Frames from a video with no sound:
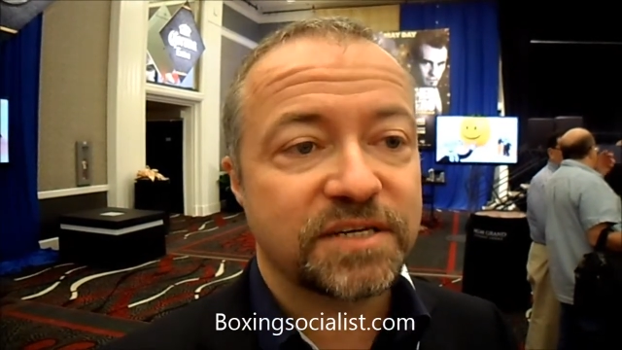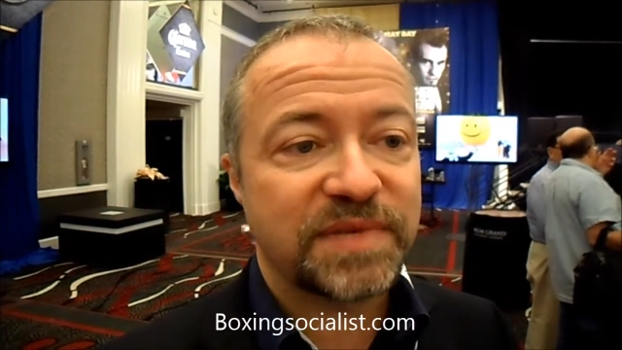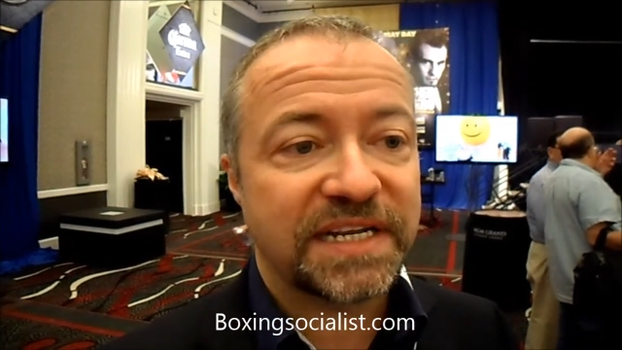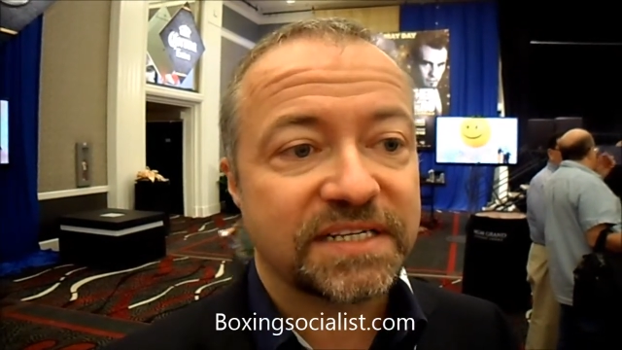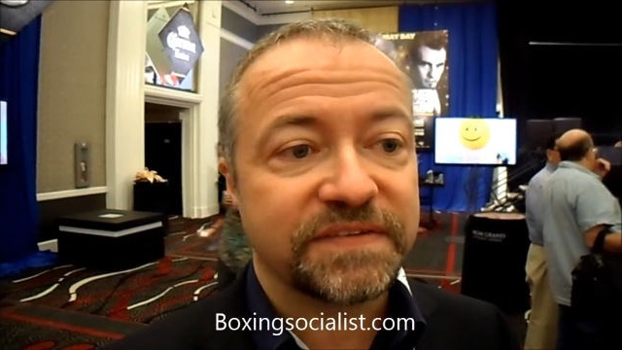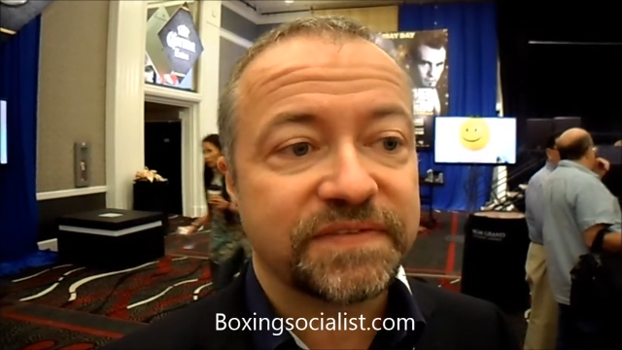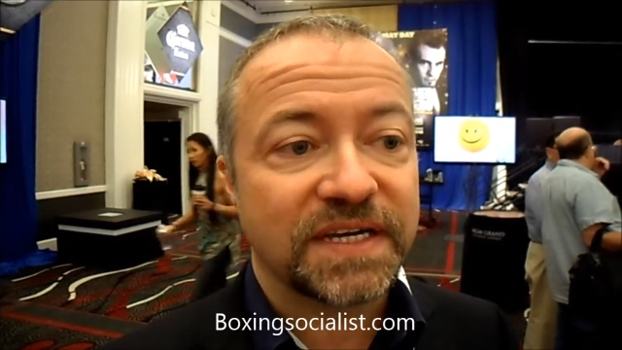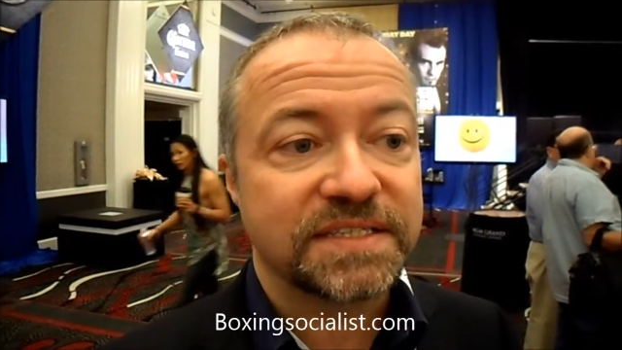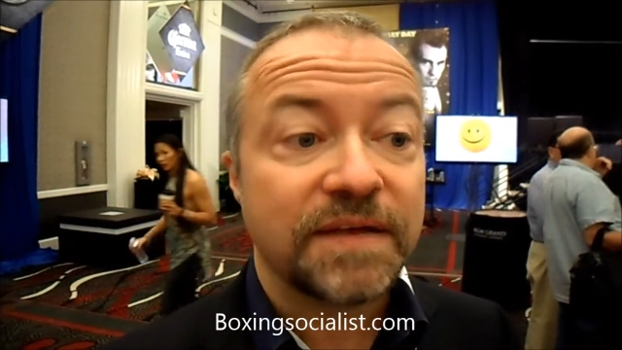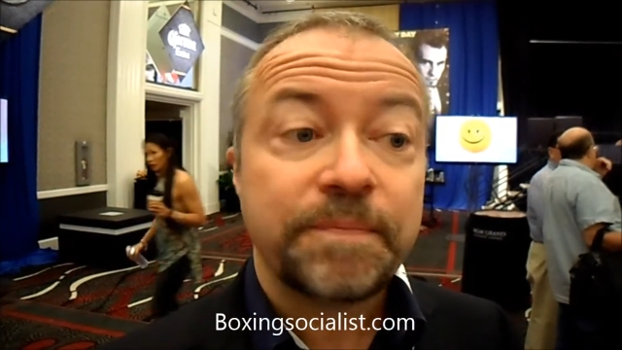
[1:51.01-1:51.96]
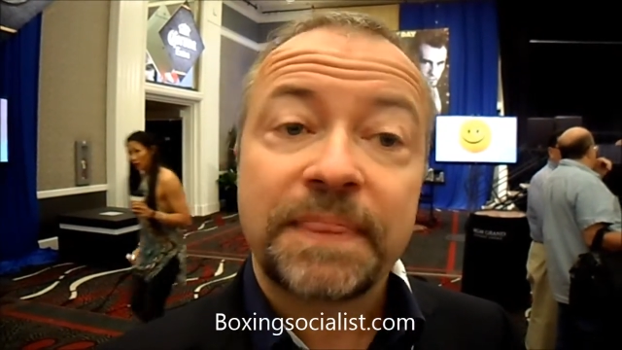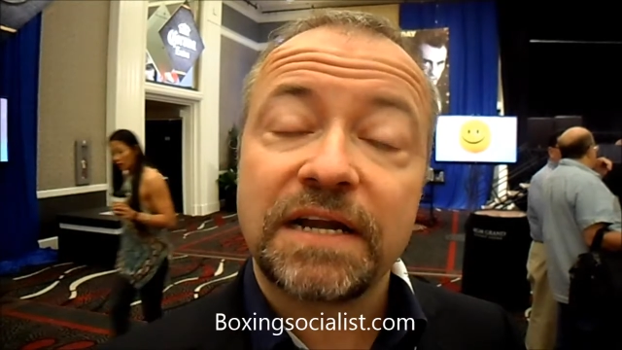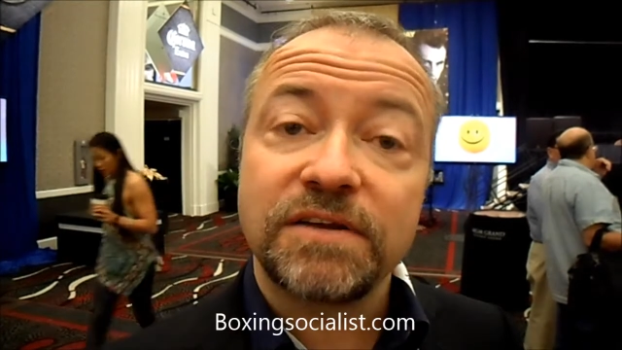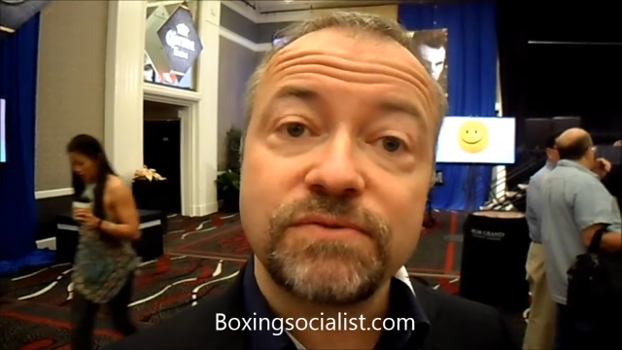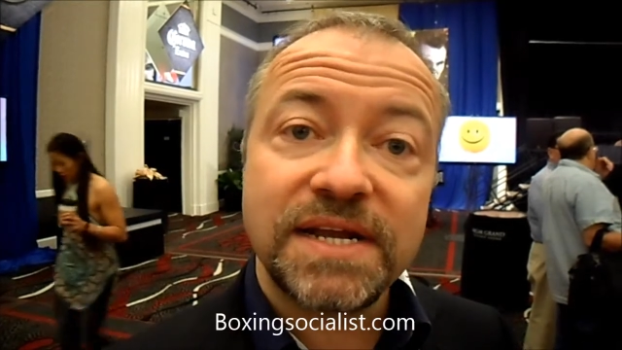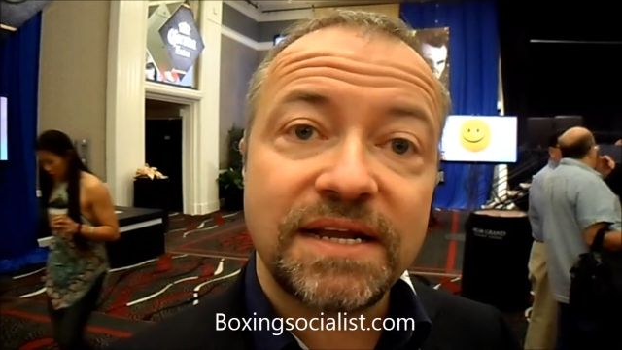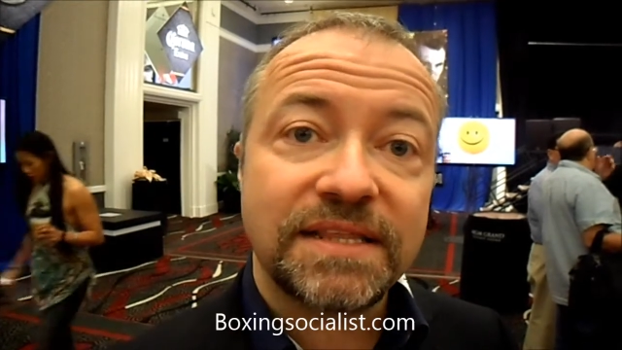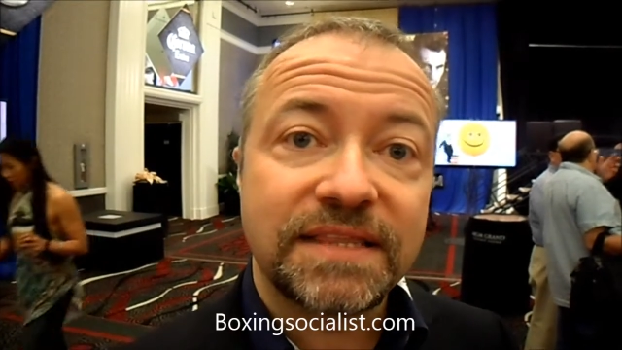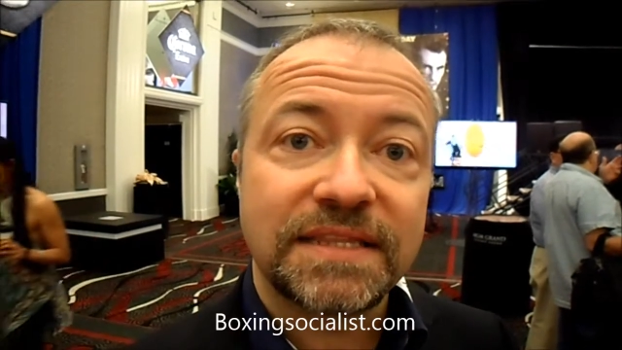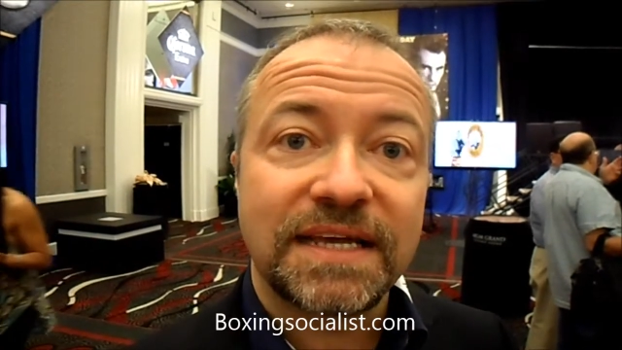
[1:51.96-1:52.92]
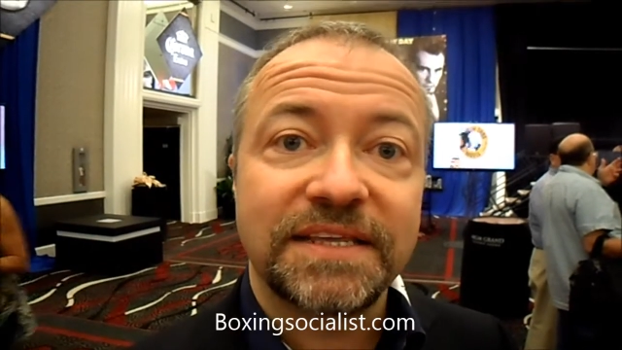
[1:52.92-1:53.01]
so many tough fights. And I really think